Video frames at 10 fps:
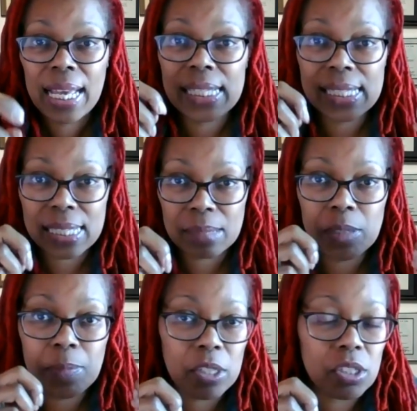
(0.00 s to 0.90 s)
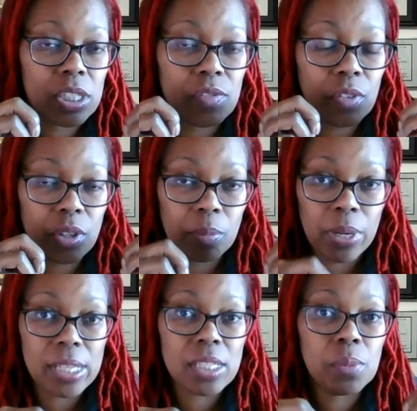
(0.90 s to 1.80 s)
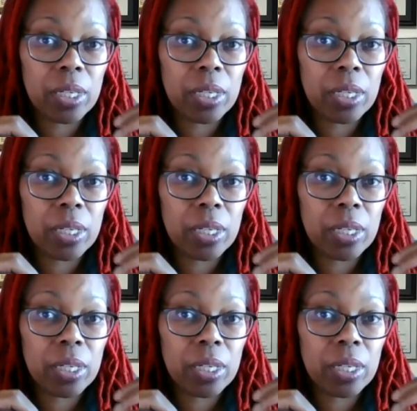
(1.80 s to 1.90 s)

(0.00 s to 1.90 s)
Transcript: as subspecialists for the breast.